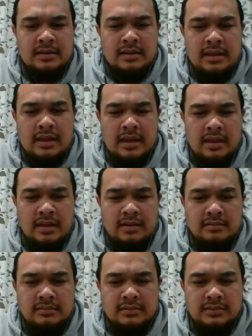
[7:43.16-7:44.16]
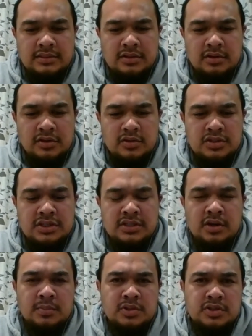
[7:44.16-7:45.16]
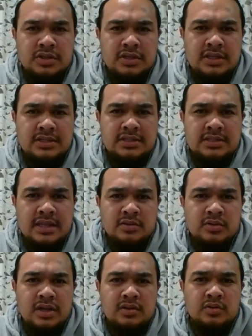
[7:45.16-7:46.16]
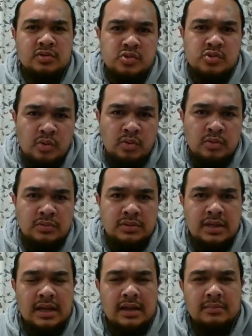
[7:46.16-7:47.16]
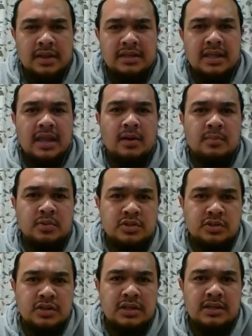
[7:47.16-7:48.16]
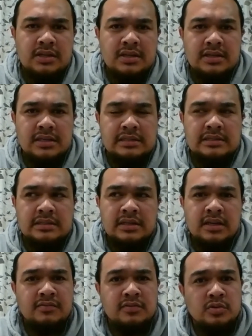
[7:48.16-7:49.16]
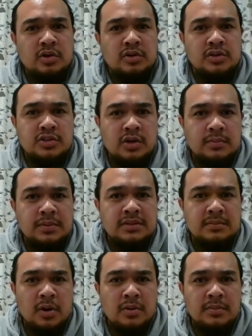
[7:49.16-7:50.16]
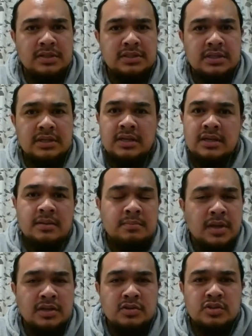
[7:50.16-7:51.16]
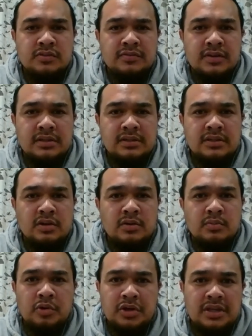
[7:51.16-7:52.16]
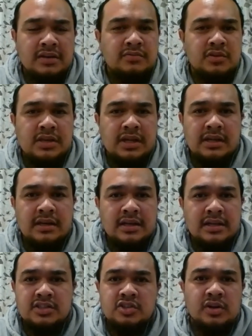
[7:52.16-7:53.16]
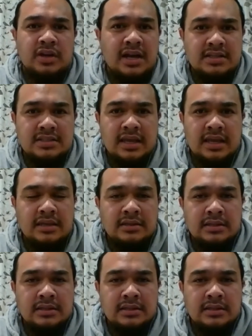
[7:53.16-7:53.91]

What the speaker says: and using the opportunities that you can control, and that opportunity is, if you've got a job at the moment, make use of it. Work every day like it's your last day.